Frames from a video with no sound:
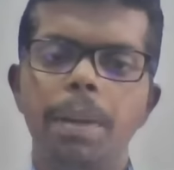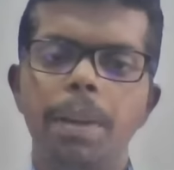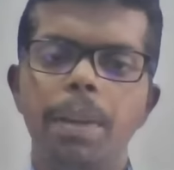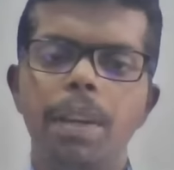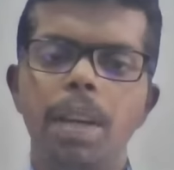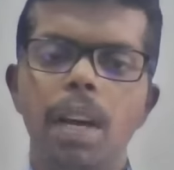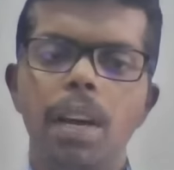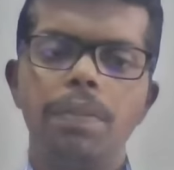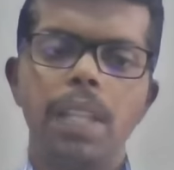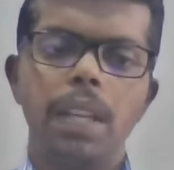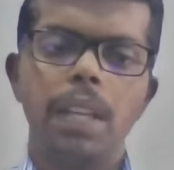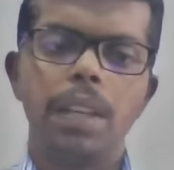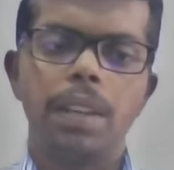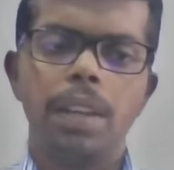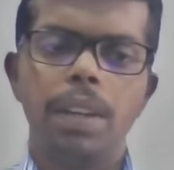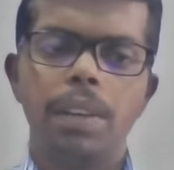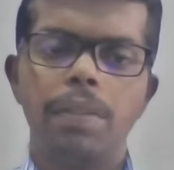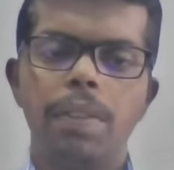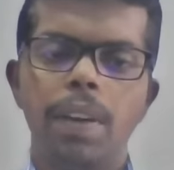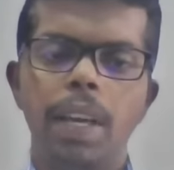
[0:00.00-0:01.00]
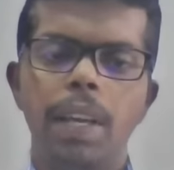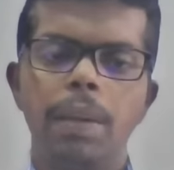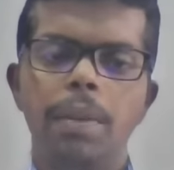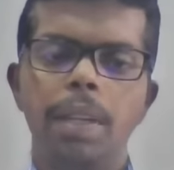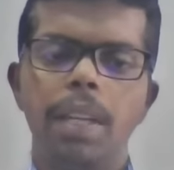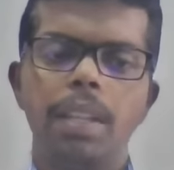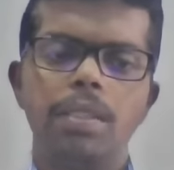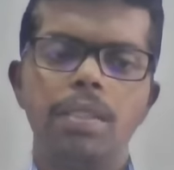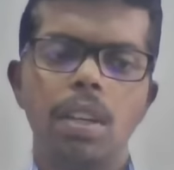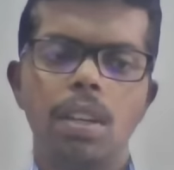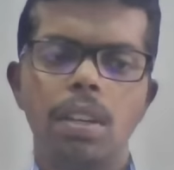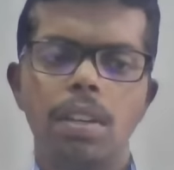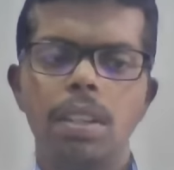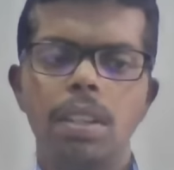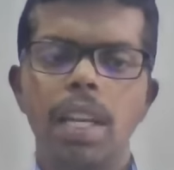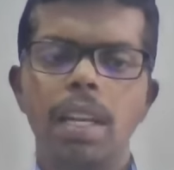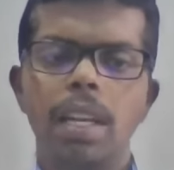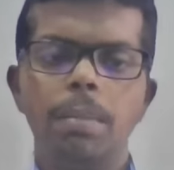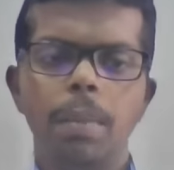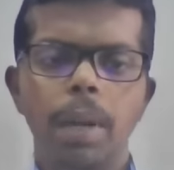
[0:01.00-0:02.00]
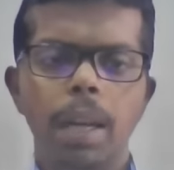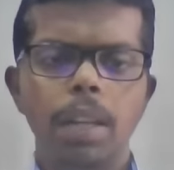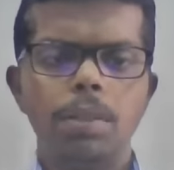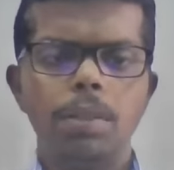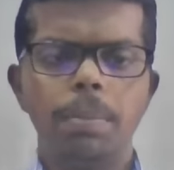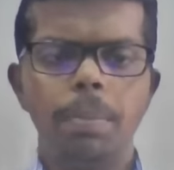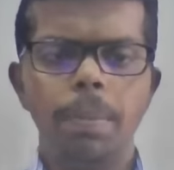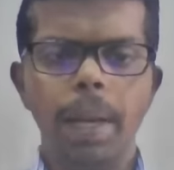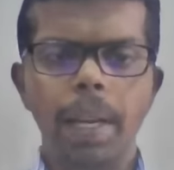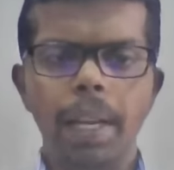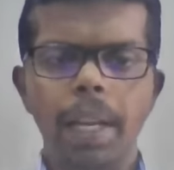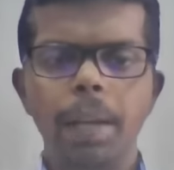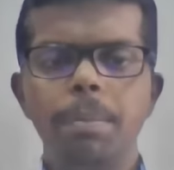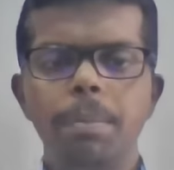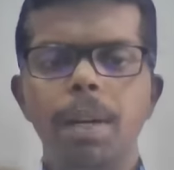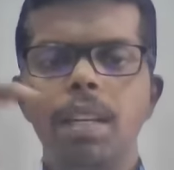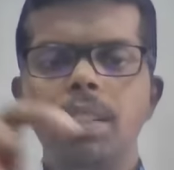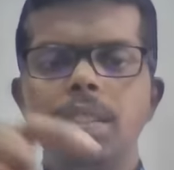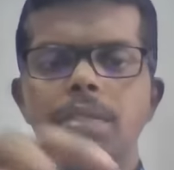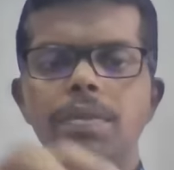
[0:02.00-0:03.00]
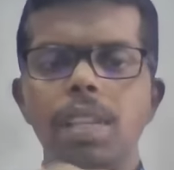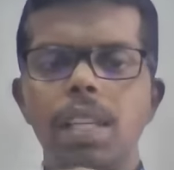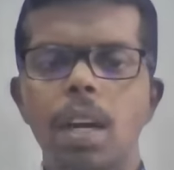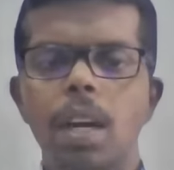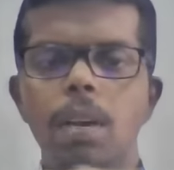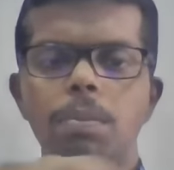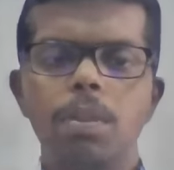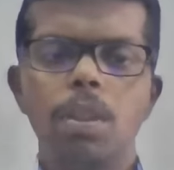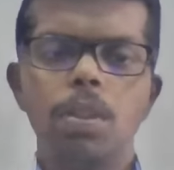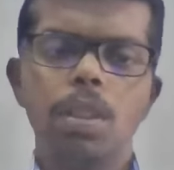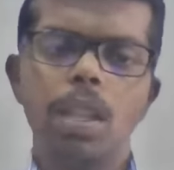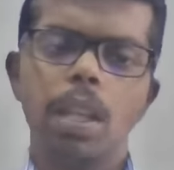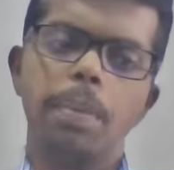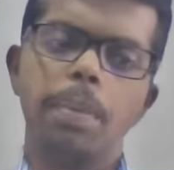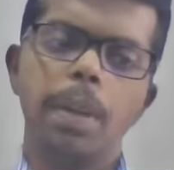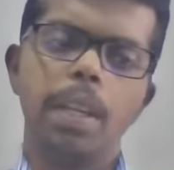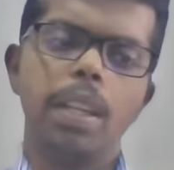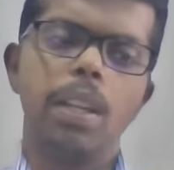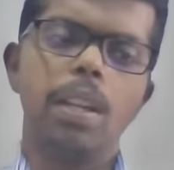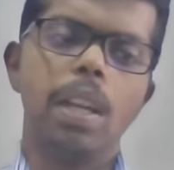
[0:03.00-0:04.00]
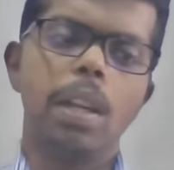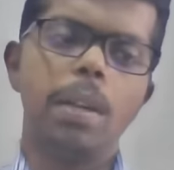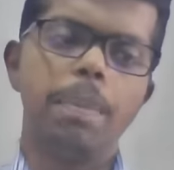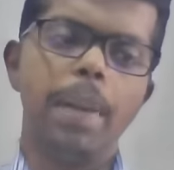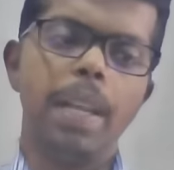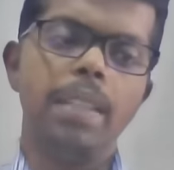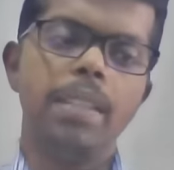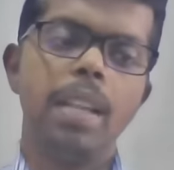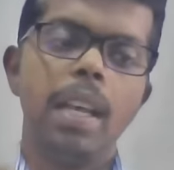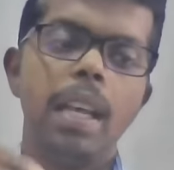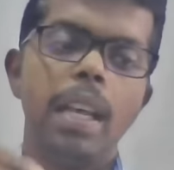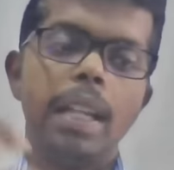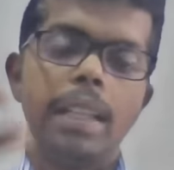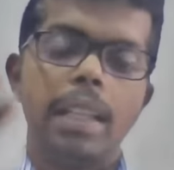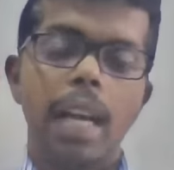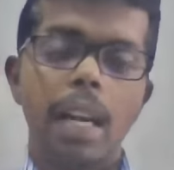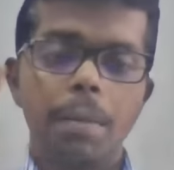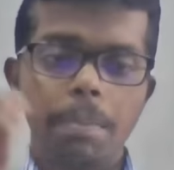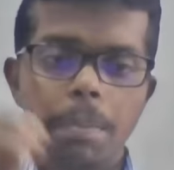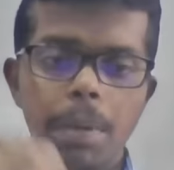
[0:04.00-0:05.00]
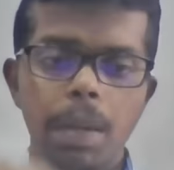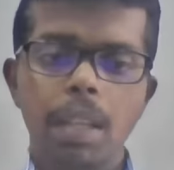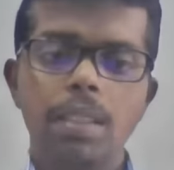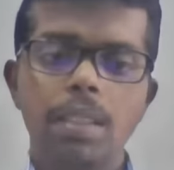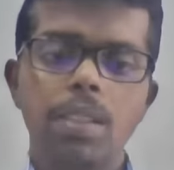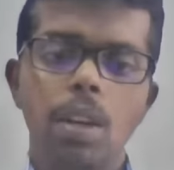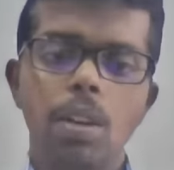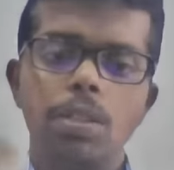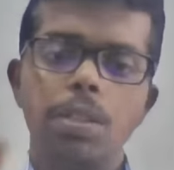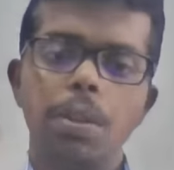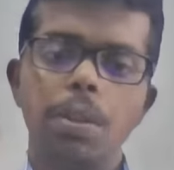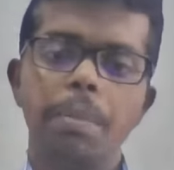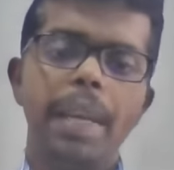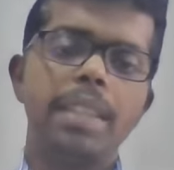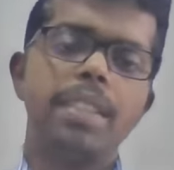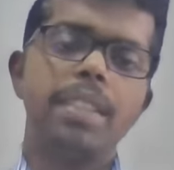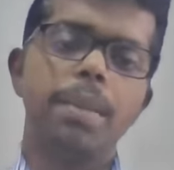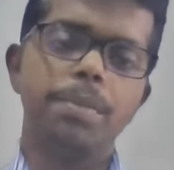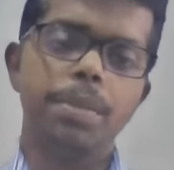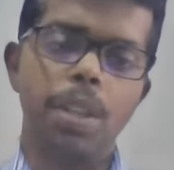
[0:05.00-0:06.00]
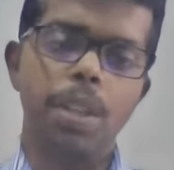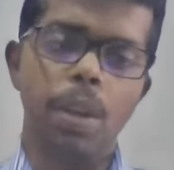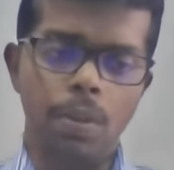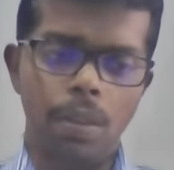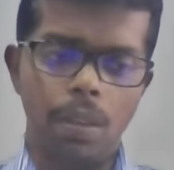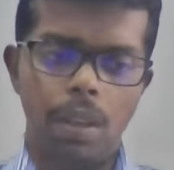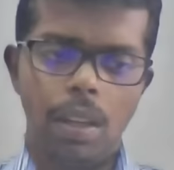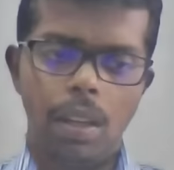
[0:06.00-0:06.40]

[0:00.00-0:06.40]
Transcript: after 5 minutes or 10 minutes, many birds will come to that particular place. That birds also make some sound.